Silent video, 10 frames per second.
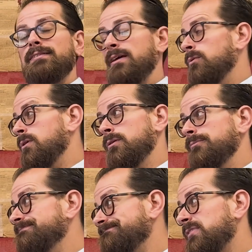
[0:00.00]
They
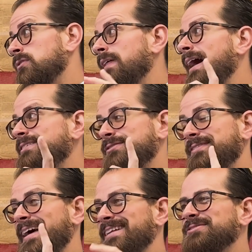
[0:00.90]
won't. So
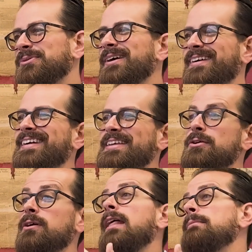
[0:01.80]
that's where
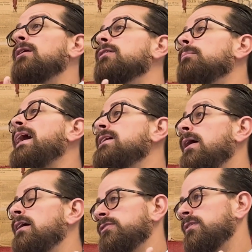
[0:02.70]
they'll pay you
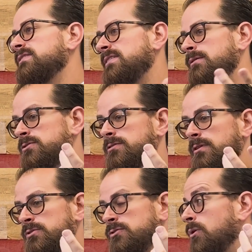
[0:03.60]
out. So let's say it was a
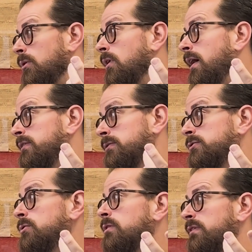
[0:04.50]
total loss of
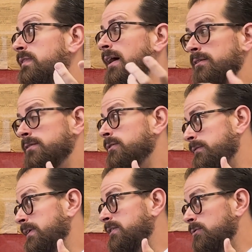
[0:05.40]
$200,000. They're going to
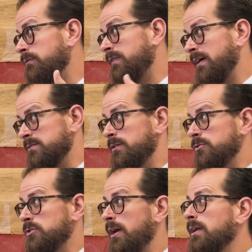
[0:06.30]
give you a $250,000
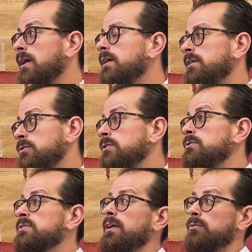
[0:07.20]
check. Okay. You can
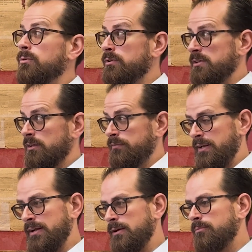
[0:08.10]
use that towards
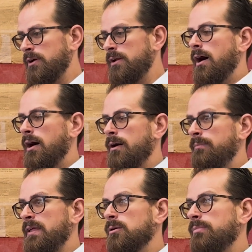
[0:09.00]
elevating it, but
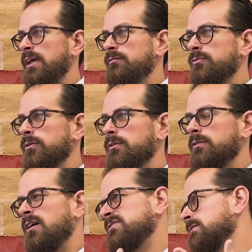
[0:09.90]
they don't pay for
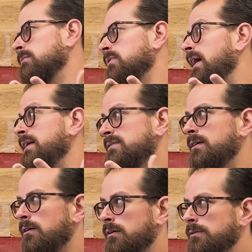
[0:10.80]
cost of compliance, they call